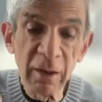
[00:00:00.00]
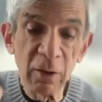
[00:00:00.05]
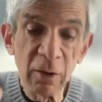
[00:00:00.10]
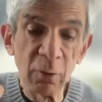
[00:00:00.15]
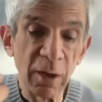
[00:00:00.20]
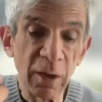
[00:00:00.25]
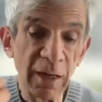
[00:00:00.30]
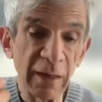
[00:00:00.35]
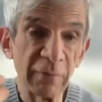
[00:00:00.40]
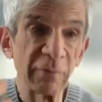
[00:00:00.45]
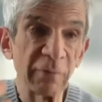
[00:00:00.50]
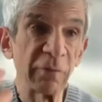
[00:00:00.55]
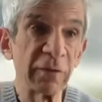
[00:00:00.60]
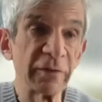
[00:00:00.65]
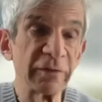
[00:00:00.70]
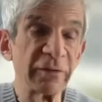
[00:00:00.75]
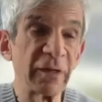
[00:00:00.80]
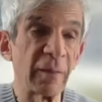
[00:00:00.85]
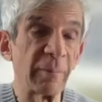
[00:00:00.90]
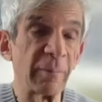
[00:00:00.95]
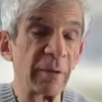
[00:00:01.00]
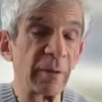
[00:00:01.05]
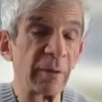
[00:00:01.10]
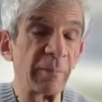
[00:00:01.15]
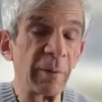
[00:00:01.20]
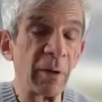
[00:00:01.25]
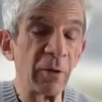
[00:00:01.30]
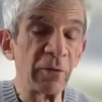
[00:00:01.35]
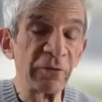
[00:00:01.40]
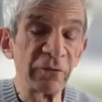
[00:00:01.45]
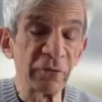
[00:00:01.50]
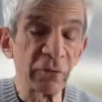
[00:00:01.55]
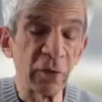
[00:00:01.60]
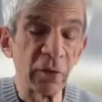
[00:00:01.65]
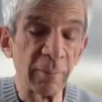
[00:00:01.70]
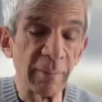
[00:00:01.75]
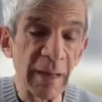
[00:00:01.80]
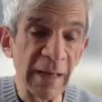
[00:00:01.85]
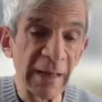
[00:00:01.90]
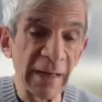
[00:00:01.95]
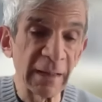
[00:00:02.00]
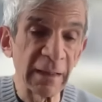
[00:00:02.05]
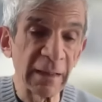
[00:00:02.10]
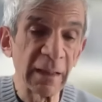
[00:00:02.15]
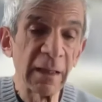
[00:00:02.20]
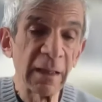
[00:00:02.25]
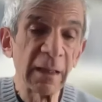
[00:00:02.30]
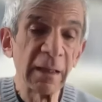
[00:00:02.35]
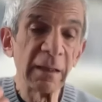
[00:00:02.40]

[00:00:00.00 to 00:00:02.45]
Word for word: who had, for example, a post traumatic